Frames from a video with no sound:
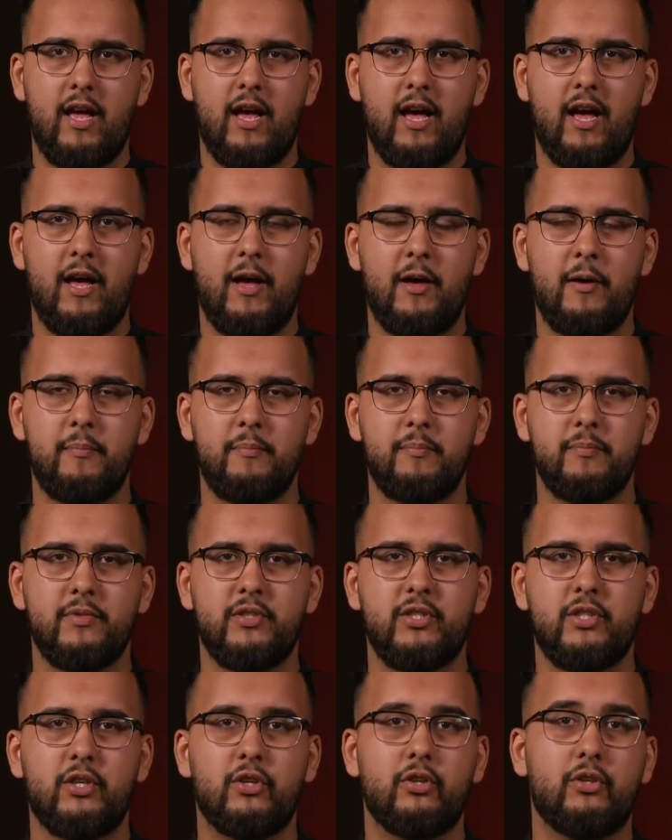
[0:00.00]
um,
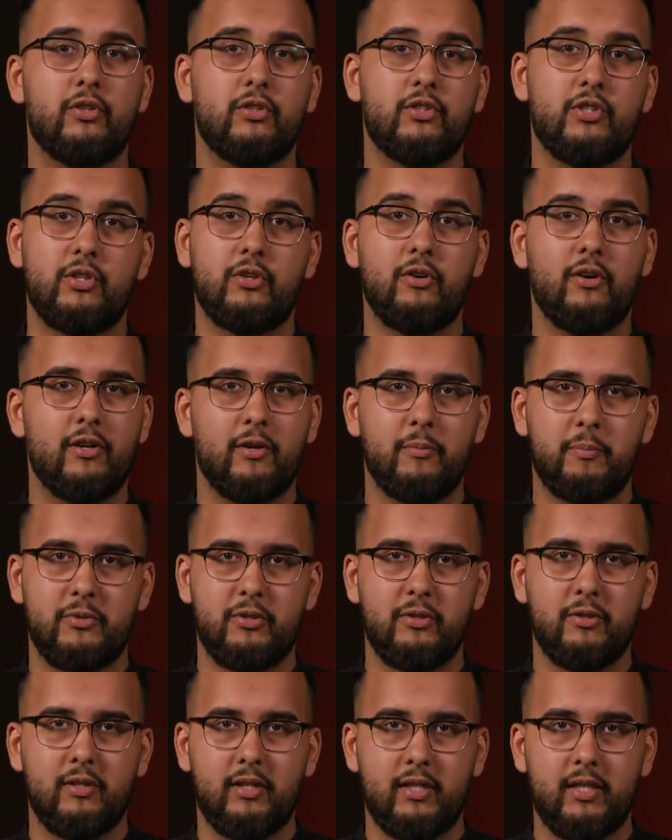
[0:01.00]
she she got an
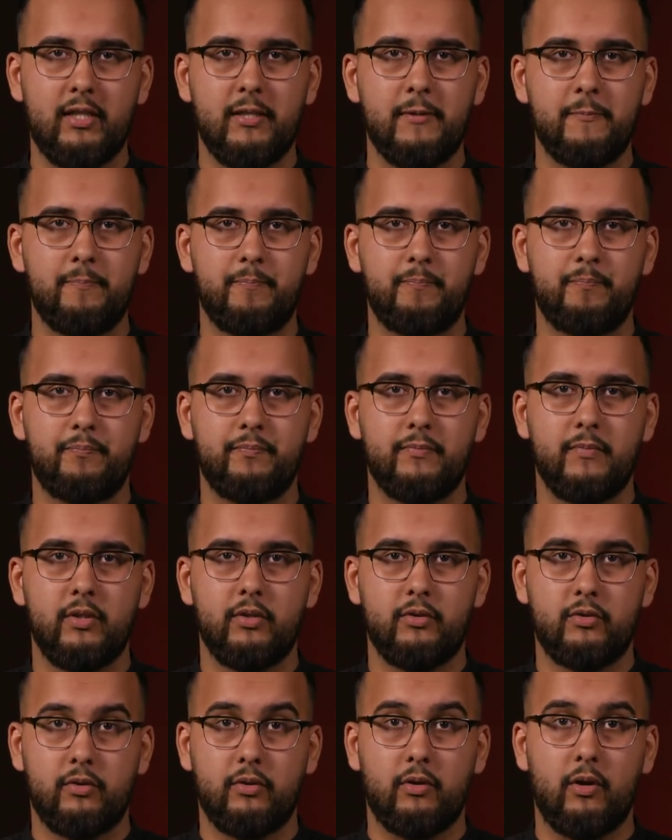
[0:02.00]
opportunity
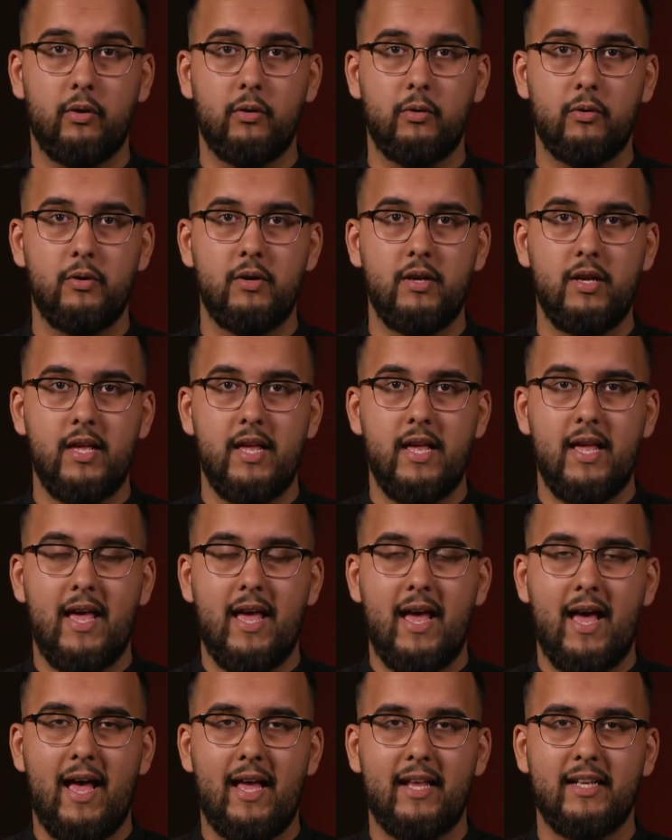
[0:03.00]
to go,
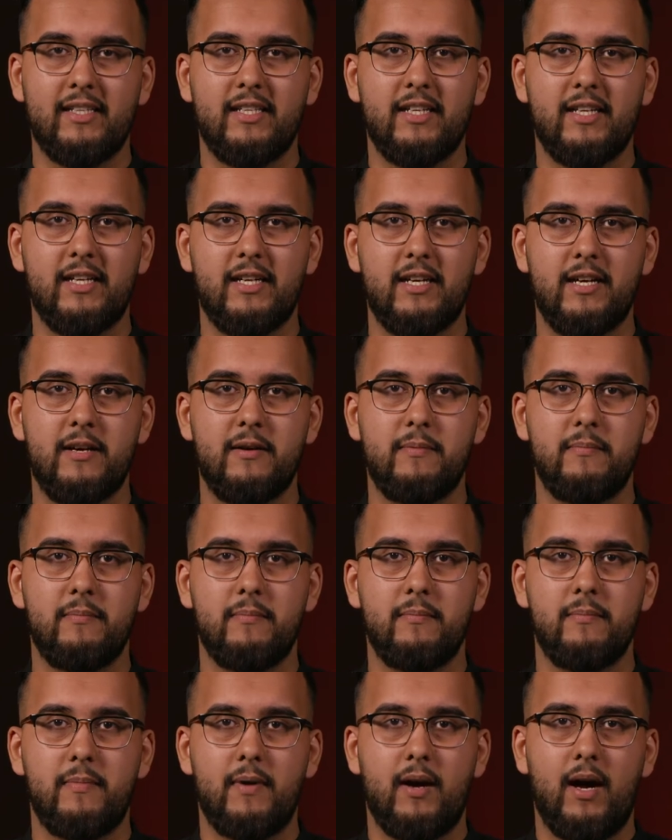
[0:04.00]
and
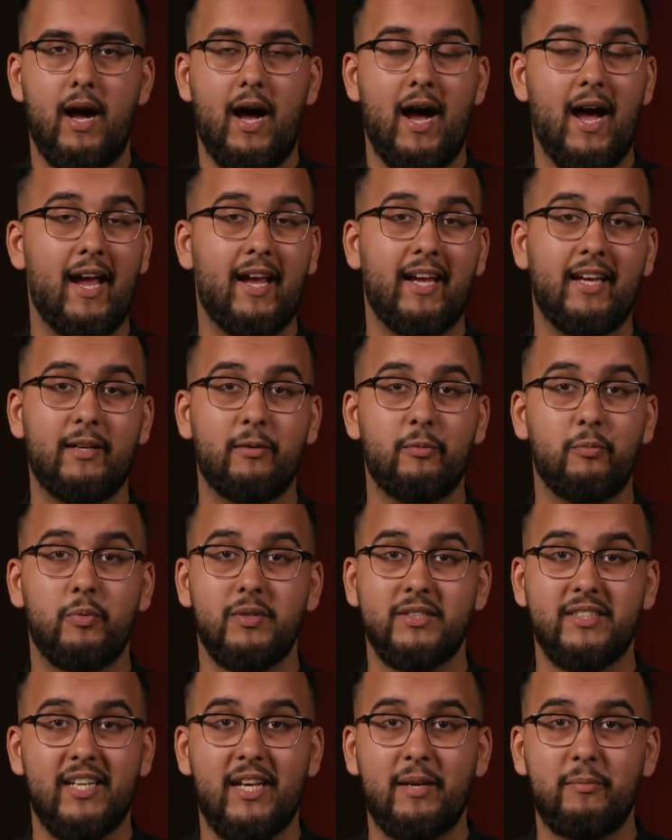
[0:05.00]
um, I
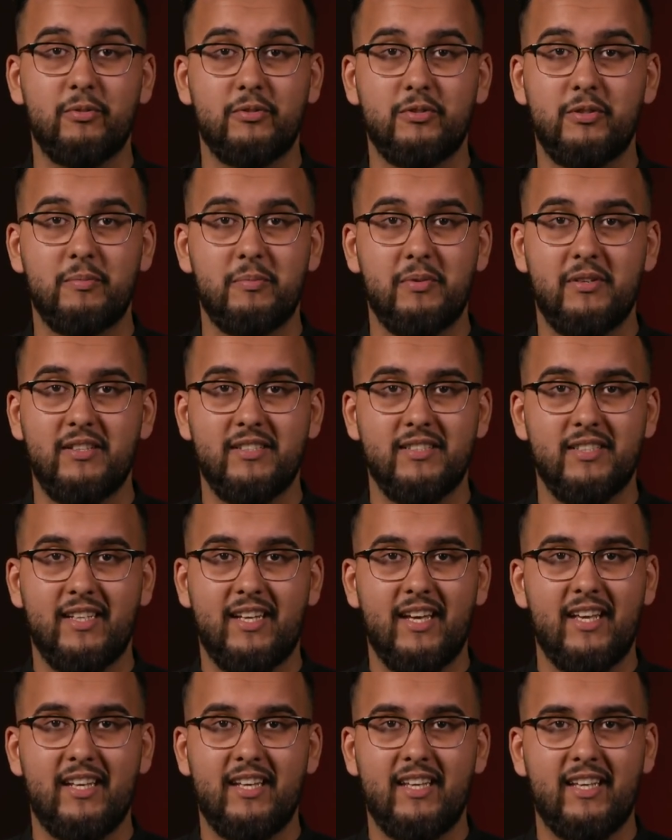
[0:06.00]
wasn't able to because
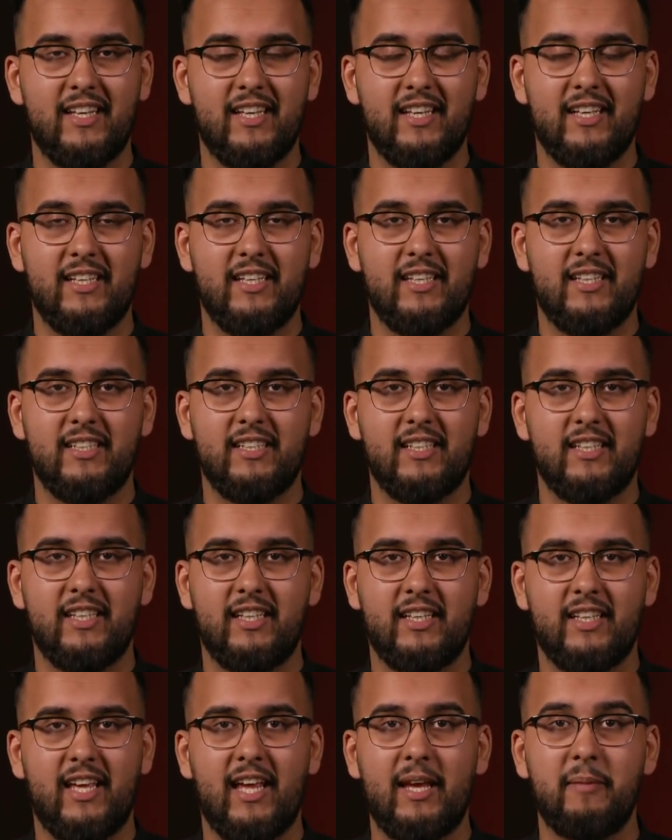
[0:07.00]
again it
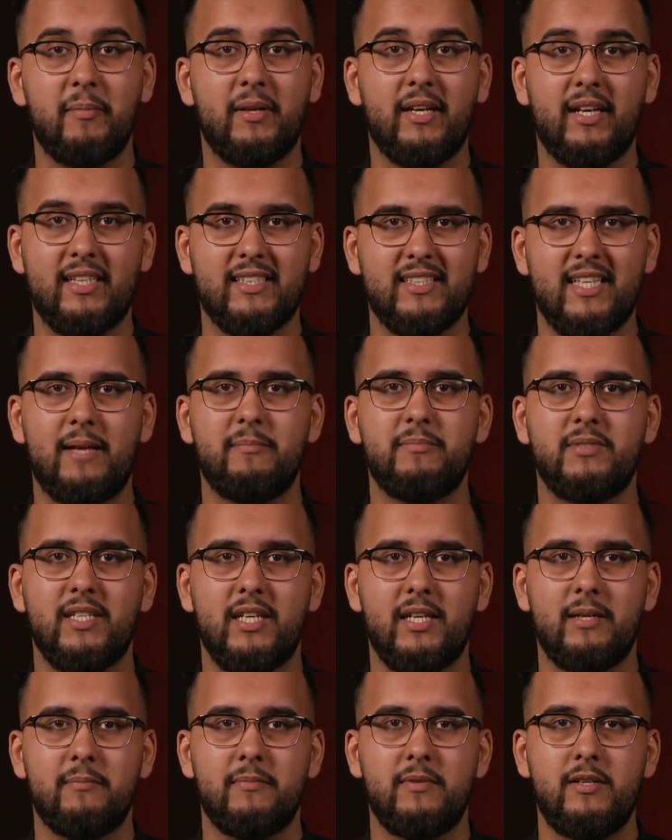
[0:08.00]
it came in exam
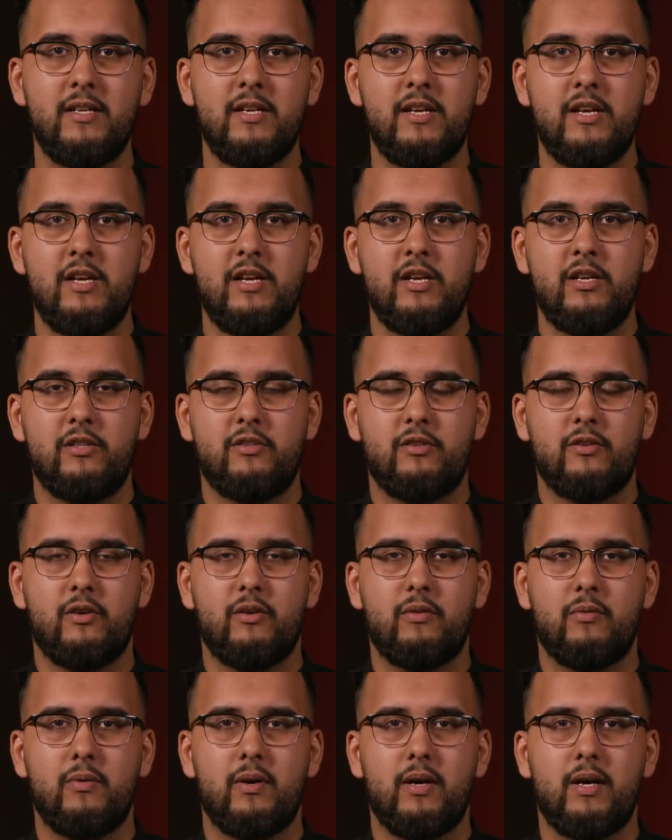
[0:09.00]
time,
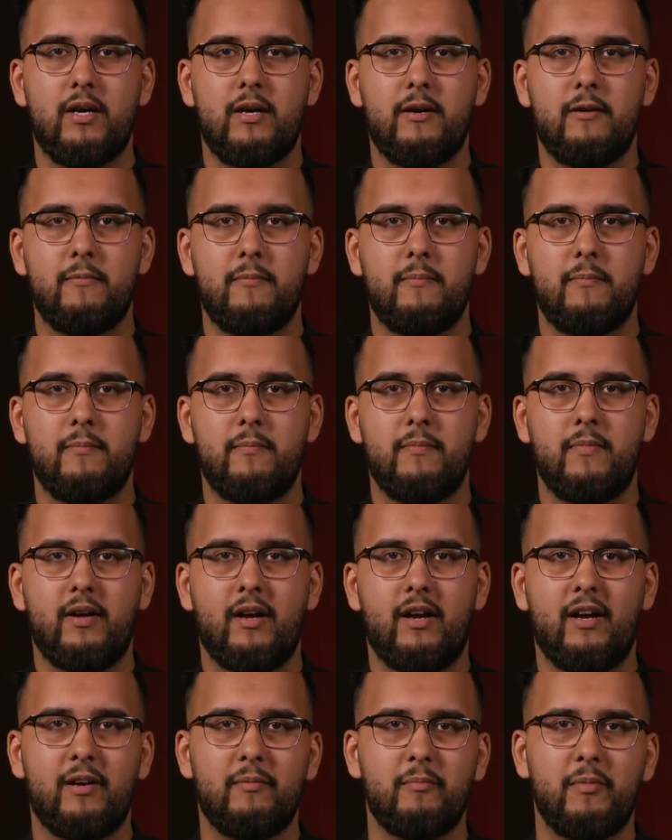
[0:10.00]
so. Um,
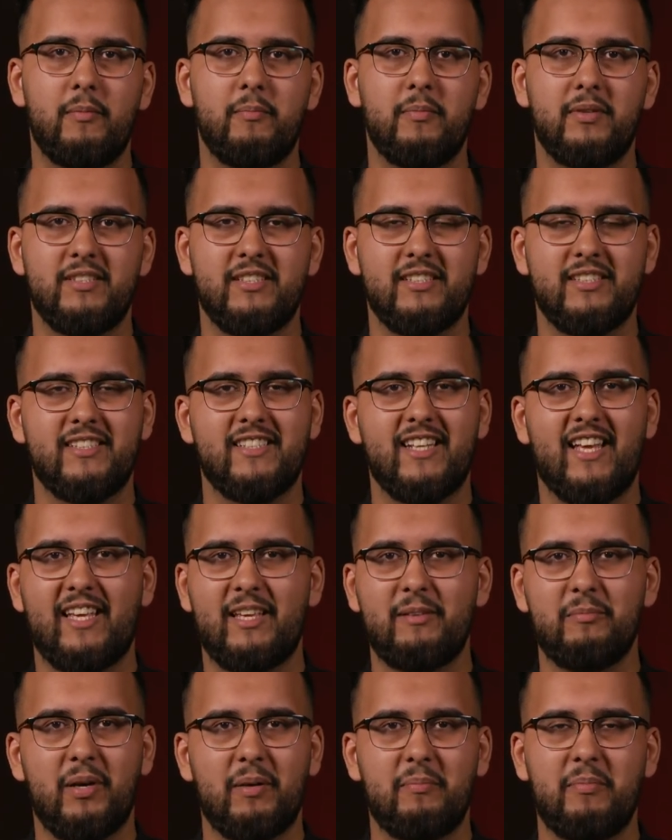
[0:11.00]
I remember just
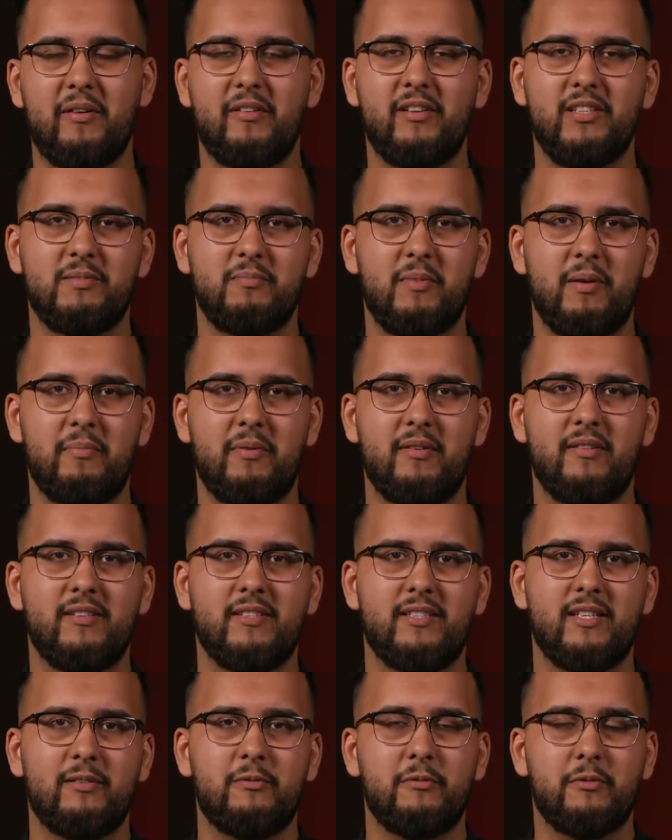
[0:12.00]
nagging my parents. My
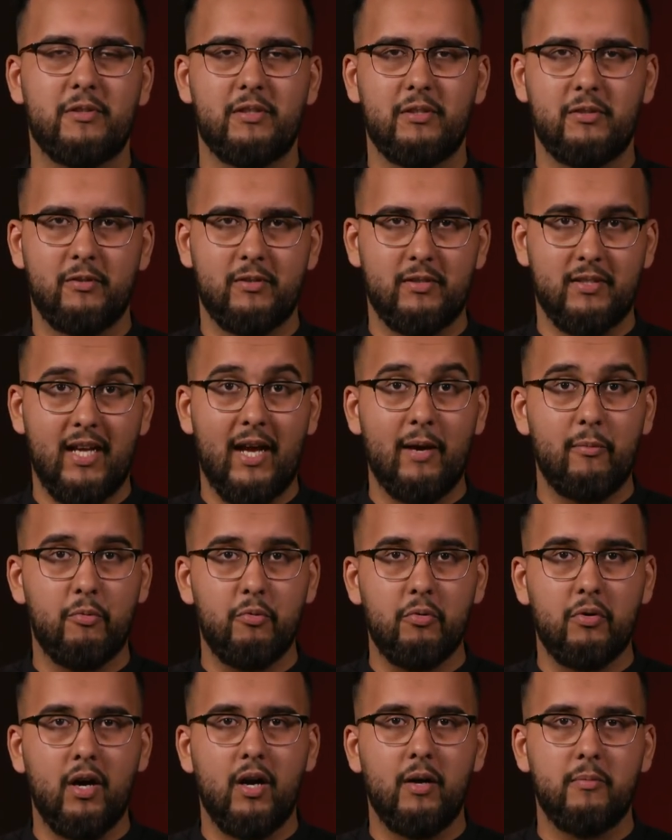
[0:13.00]
parents said, Look, your time
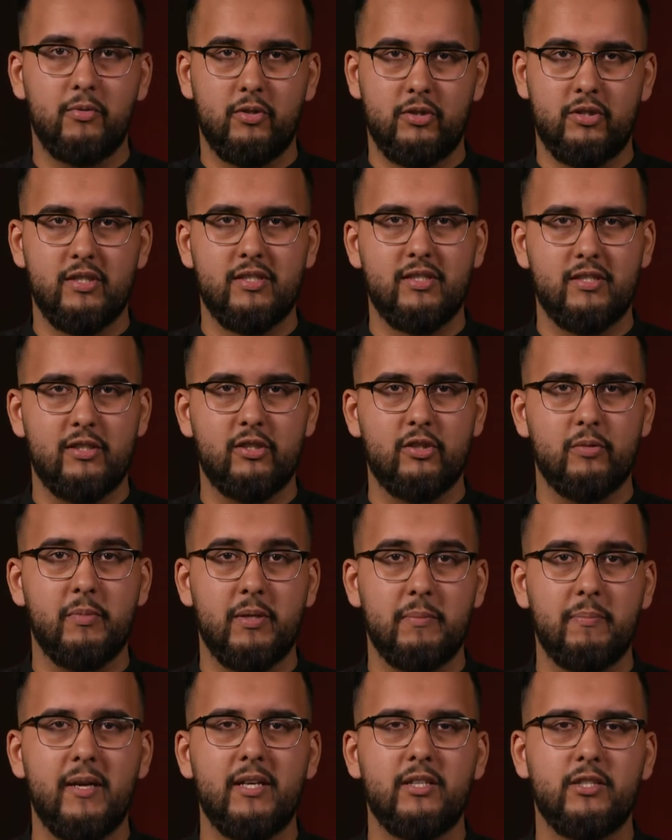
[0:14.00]
will come, you just need to
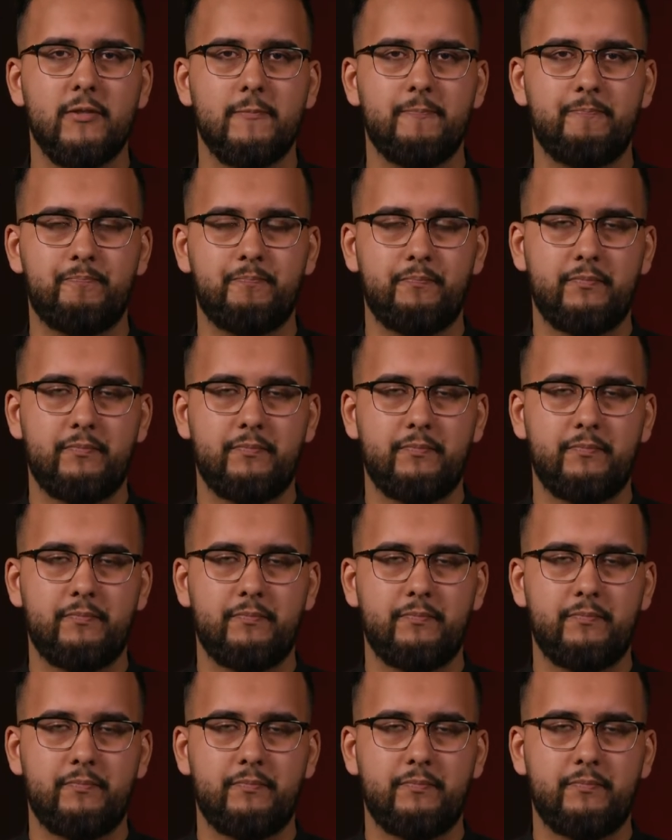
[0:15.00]
be patient.